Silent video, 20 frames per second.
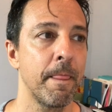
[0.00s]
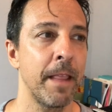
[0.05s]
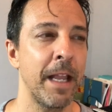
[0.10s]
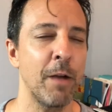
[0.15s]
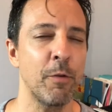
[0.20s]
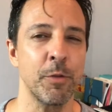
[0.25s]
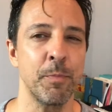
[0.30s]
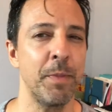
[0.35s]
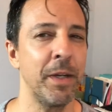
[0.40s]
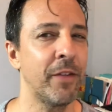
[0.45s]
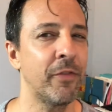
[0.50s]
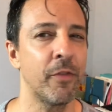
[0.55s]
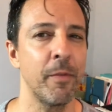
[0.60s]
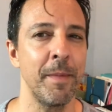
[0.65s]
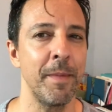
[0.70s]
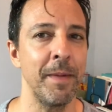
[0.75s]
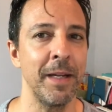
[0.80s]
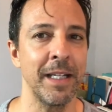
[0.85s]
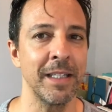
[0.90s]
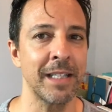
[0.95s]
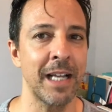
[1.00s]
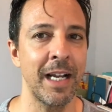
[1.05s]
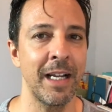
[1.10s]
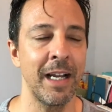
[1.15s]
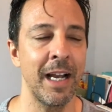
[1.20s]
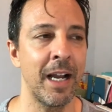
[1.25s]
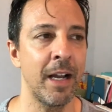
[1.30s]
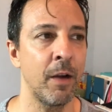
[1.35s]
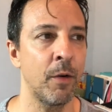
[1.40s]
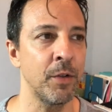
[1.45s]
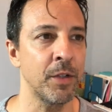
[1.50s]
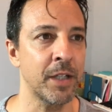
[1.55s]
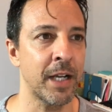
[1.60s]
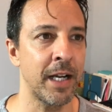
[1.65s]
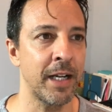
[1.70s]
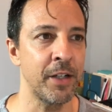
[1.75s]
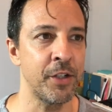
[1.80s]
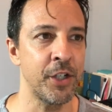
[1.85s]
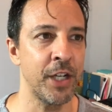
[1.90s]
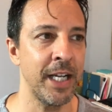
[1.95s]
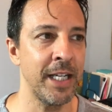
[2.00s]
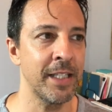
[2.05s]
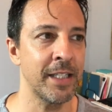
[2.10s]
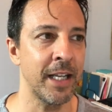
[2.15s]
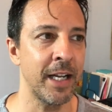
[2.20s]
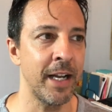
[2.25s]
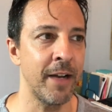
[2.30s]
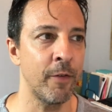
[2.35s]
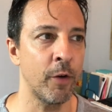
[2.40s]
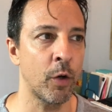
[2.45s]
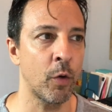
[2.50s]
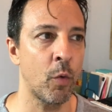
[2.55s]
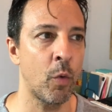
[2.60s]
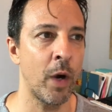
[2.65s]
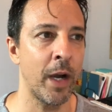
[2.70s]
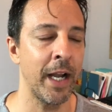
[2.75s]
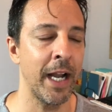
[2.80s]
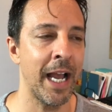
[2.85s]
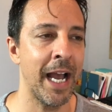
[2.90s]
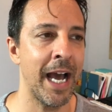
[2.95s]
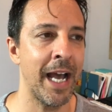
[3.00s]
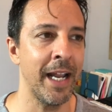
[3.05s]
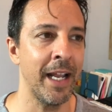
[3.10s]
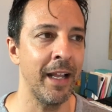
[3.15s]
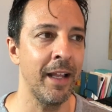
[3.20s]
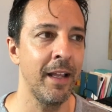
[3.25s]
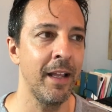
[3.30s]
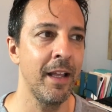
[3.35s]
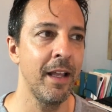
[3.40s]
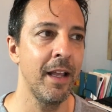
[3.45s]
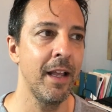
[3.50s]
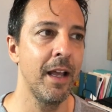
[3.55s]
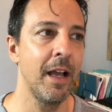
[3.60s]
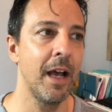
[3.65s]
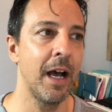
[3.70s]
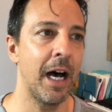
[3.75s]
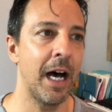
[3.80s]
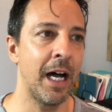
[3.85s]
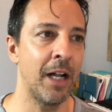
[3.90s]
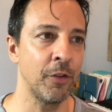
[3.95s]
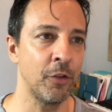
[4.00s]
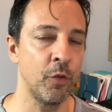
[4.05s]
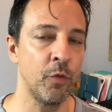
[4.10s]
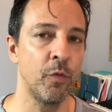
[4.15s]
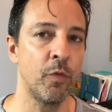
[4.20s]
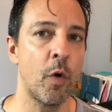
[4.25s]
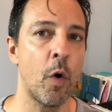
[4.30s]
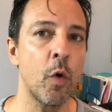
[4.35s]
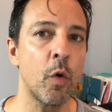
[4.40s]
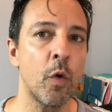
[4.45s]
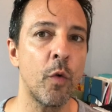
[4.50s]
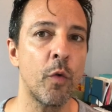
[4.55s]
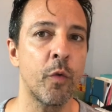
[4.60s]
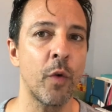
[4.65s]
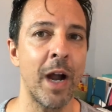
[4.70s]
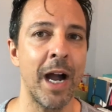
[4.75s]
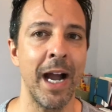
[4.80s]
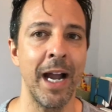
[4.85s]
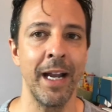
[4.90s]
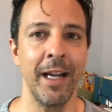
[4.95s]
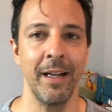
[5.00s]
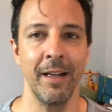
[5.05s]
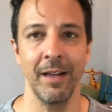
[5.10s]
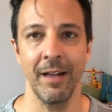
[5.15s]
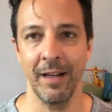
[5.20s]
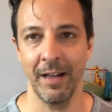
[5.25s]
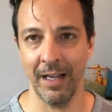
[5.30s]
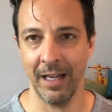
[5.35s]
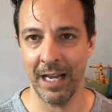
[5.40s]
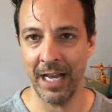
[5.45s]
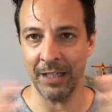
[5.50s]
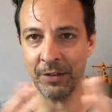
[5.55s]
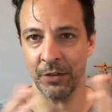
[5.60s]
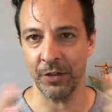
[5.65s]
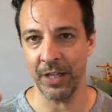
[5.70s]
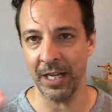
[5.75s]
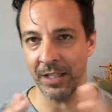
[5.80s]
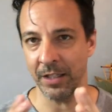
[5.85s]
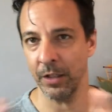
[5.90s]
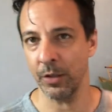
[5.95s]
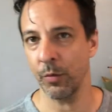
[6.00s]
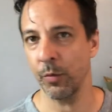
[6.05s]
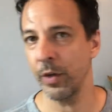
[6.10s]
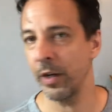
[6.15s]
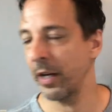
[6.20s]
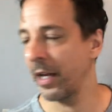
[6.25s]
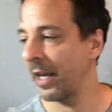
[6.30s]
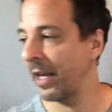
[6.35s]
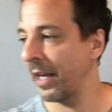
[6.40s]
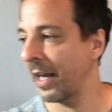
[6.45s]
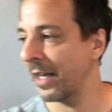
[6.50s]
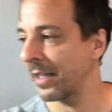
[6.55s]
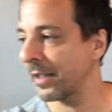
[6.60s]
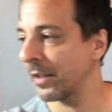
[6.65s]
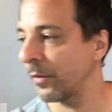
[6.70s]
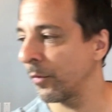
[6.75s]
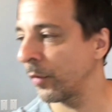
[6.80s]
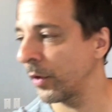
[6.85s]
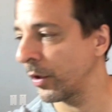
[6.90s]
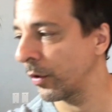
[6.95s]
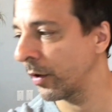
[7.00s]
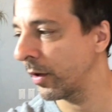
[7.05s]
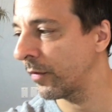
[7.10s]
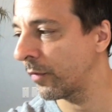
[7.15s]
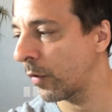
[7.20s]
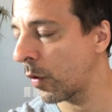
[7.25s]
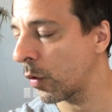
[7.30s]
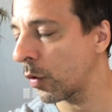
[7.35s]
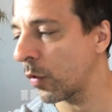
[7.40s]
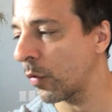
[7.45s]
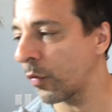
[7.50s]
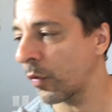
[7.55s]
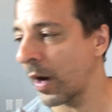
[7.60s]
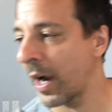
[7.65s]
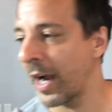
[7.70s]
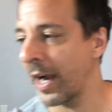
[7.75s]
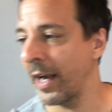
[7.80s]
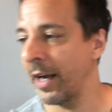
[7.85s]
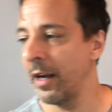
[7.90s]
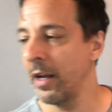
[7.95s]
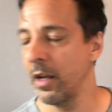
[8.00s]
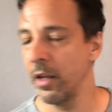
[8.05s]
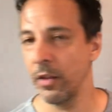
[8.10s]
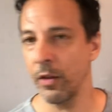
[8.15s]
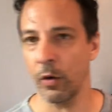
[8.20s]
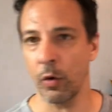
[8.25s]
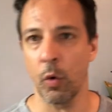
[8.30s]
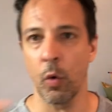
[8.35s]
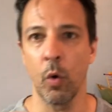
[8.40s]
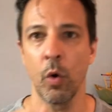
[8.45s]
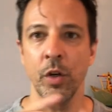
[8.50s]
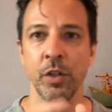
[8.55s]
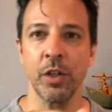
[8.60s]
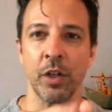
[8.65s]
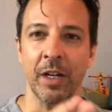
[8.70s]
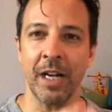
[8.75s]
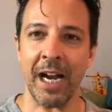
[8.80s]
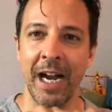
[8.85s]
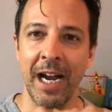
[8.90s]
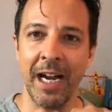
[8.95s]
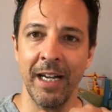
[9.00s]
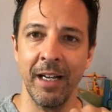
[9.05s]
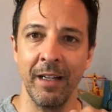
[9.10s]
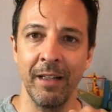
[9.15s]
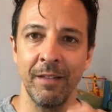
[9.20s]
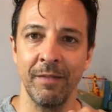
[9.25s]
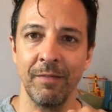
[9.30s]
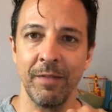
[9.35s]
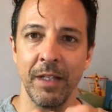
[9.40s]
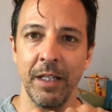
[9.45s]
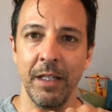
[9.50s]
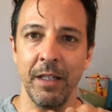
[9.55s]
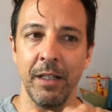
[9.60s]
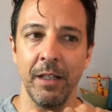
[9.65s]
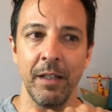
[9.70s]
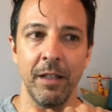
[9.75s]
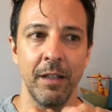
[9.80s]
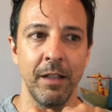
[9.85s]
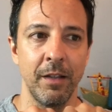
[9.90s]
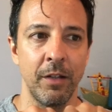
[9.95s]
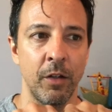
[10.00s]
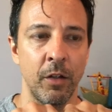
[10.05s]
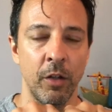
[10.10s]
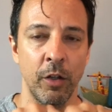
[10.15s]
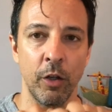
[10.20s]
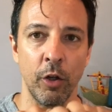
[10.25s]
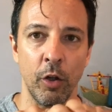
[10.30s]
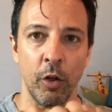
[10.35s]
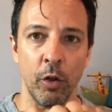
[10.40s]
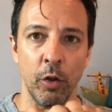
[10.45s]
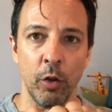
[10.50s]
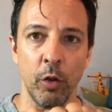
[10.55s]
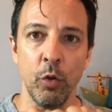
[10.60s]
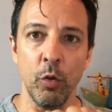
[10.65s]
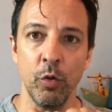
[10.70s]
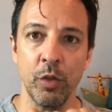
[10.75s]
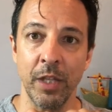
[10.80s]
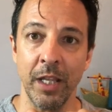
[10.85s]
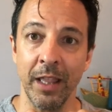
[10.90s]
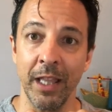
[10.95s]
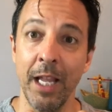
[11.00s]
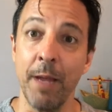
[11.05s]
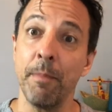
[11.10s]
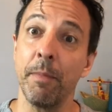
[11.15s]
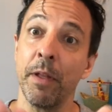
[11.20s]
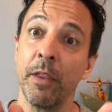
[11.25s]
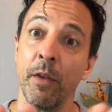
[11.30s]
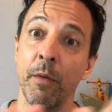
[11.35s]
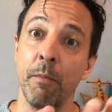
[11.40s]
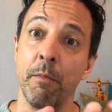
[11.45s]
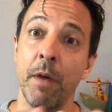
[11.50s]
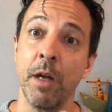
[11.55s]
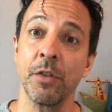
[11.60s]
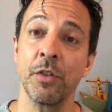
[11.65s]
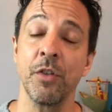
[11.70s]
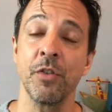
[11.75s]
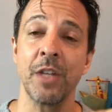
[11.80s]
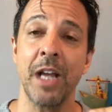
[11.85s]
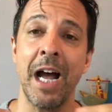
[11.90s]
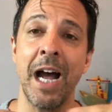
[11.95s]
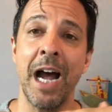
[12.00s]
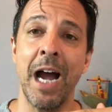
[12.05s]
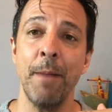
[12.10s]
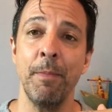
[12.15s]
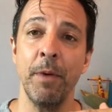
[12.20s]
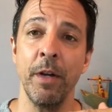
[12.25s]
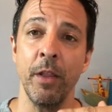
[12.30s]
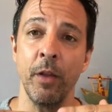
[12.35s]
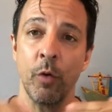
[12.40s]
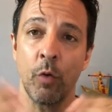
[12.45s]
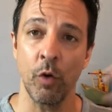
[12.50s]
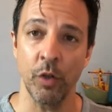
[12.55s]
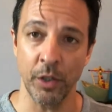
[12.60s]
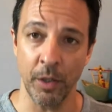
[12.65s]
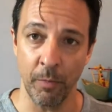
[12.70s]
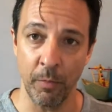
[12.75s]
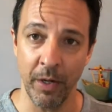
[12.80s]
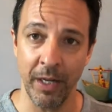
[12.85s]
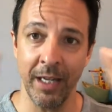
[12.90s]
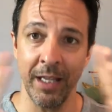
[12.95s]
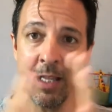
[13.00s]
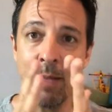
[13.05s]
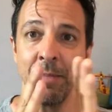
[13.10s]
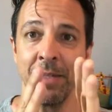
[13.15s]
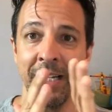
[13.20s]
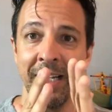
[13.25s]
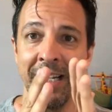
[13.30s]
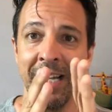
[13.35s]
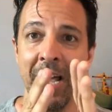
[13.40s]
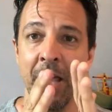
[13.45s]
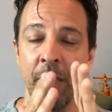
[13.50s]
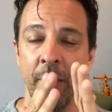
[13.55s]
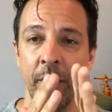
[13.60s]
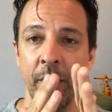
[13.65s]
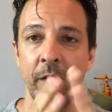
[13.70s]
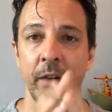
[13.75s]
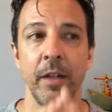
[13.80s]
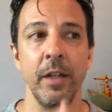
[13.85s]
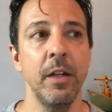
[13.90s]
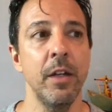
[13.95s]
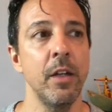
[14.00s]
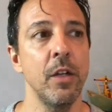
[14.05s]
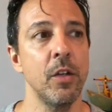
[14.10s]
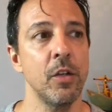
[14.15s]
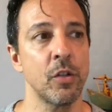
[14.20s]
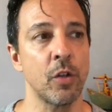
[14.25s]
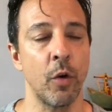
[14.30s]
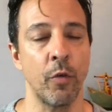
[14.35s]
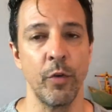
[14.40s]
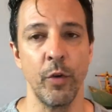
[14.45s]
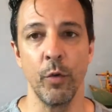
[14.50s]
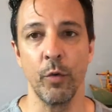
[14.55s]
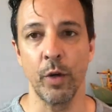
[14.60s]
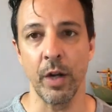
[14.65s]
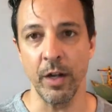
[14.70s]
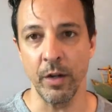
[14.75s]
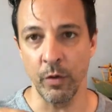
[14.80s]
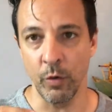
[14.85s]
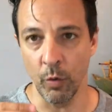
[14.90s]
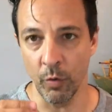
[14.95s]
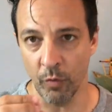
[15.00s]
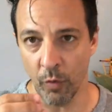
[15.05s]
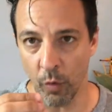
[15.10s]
It was big for me because I always kind of chased it. I never quite had it. I'll do vocal fry exercises. When you're in vocal fry, the chords are they're a little loose and limp, but the muscles operating the chords are bringing them together. So if you can do a